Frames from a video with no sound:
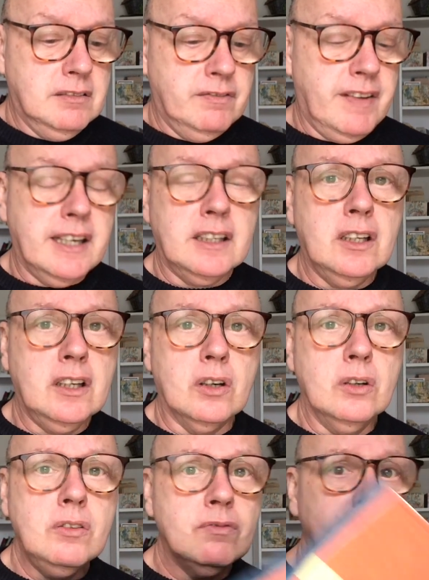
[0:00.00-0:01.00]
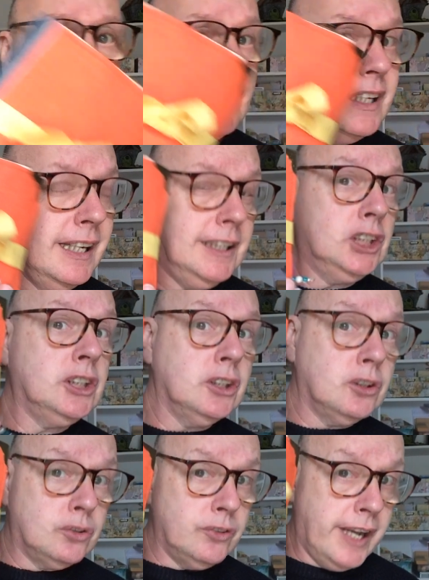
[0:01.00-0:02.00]
Van Gogh had actually
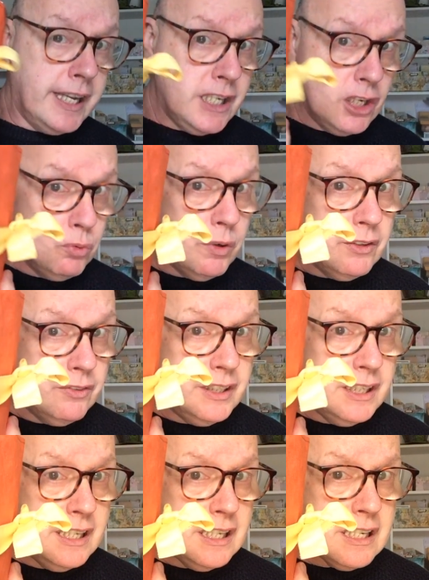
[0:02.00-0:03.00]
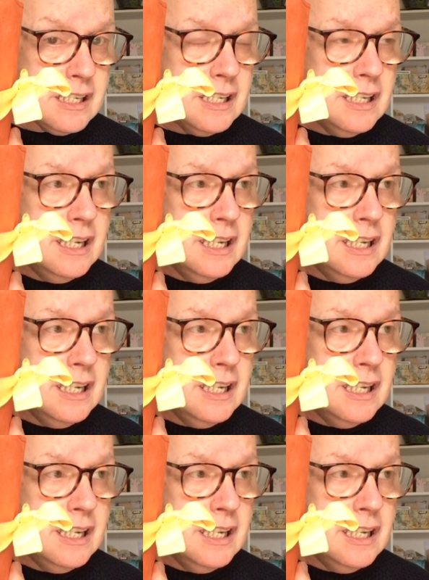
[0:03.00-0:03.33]
created one of these,